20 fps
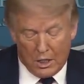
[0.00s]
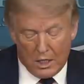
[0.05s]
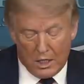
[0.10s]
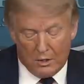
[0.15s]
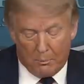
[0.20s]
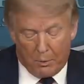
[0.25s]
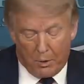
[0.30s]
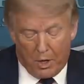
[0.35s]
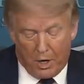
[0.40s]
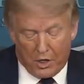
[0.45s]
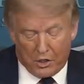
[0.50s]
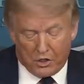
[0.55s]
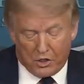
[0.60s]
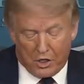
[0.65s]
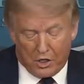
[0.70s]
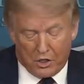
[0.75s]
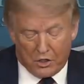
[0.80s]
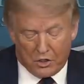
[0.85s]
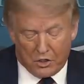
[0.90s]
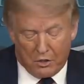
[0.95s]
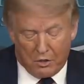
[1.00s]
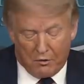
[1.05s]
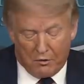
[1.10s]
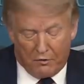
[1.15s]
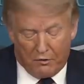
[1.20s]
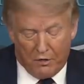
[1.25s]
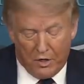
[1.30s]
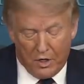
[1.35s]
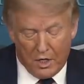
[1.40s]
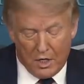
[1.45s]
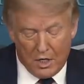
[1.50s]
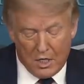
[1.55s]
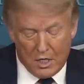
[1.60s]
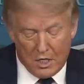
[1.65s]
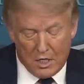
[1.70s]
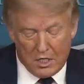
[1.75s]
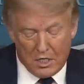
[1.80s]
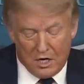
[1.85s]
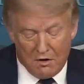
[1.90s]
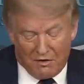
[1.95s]
in the process of
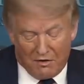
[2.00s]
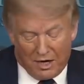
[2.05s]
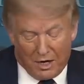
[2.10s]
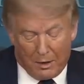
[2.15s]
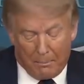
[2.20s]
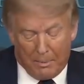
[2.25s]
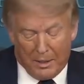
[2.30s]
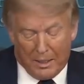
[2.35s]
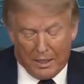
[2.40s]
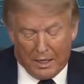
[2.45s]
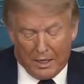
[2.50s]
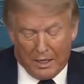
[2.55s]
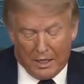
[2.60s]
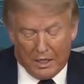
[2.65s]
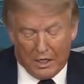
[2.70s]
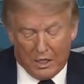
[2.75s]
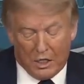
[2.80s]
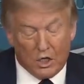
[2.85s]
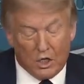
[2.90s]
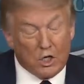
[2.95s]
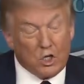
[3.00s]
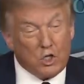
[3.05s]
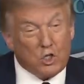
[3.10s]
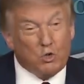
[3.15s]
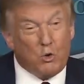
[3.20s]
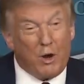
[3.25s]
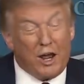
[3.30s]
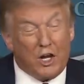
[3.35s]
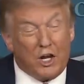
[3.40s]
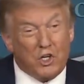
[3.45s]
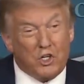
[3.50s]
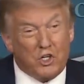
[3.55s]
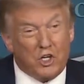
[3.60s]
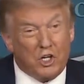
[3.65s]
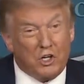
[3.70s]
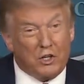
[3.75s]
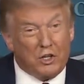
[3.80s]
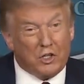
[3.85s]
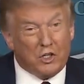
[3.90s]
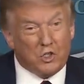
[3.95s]
developing a
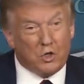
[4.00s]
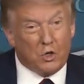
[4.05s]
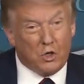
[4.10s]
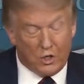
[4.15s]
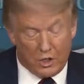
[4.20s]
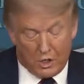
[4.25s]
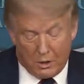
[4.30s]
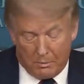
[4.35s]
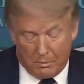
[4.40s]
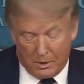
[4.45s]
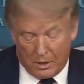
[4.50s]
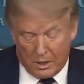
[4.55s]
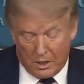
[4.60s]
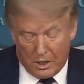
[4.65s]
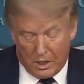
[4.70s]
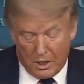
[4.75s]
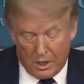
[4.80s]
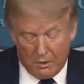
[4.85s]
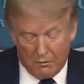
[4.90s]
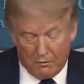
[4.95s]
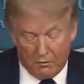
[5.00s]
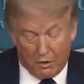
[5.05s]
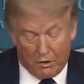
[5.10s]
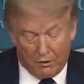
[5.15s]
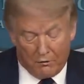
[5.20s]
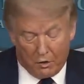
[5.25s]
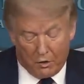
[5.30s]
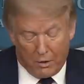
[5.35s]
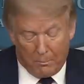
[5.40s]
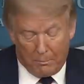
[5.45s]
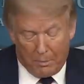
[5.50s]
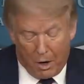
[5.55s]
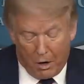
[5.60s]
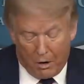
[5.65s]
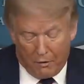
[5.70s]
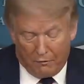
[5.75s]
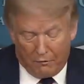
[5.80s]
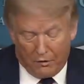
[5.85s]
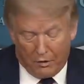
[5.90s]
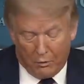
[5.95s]
strategy that's going to be very, very
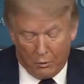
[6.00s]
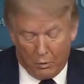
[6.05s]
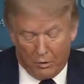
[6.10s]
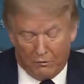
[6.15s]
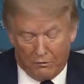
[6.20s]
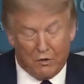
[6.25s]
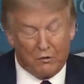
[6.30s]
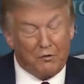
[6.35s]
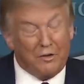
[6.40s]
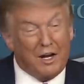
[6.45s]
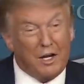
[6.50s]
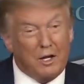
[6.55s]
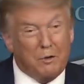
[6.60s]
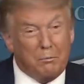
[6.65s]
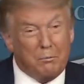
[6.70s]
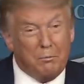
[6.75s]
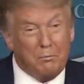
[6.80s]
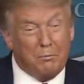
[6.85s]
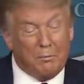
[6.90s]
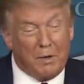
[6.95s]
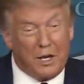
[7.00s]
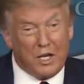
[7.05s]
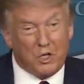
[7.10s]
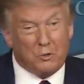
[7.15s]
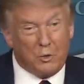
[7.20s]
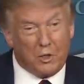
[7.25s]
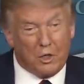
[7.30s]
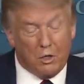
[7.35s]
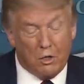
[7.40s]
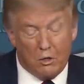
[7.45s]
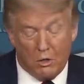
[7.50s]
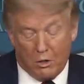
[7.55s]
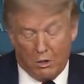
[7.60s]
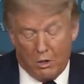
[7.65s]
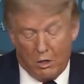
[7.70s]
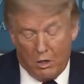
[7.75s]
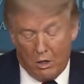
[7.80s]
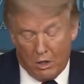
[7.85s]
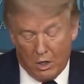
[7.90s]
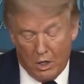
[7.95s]
powerful. We've developed them as we go
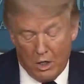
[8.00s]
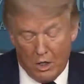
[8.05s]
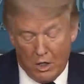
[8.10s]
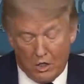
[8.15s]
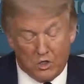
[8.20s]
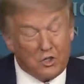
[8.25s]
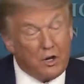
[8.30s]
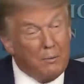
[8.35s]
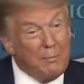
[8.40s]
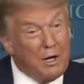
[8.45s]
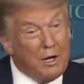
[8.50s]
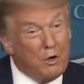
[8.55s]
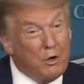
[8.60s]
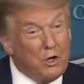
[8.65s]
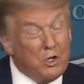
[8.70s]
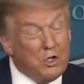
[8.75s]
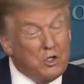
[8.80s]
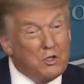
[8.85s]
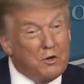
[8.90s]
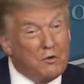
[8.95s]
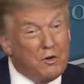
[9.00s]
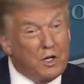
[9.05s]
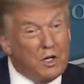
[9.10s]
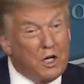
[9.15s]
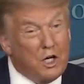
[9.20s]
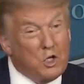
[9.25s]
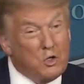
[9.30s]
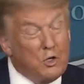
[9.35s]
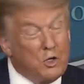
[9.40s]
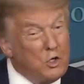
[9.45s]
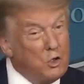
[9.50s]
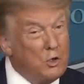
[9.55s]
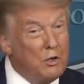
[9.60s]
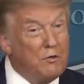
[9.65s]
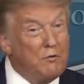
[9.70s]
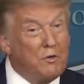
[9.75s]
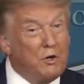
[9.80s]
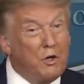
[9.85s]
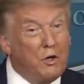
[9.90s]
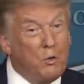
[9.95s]
along. Some areas of our country are
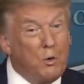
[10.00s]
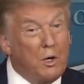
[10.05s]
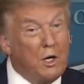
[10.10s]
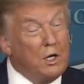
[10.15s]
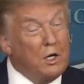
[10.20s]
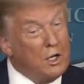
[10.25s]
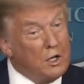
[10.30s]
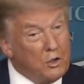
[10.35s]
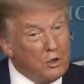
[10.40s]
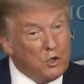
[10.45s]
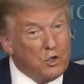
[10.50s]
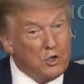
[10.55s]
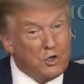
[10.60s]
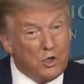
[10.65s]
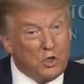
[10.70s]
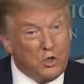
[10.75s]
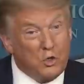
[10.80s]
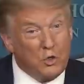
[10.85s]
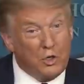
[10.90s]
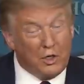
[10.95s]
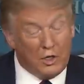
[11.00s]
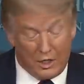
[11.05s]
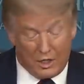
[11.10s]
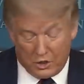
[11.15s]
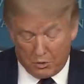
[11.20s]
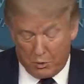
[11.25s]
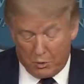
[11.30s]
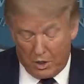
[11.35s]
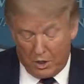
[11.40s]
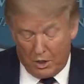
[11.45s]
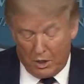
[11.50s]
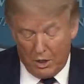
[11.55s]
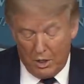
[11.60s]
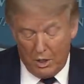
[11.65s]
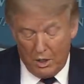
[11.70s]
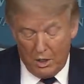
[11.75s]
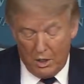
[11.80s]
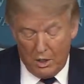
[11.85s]
doing very well, others are doing less well.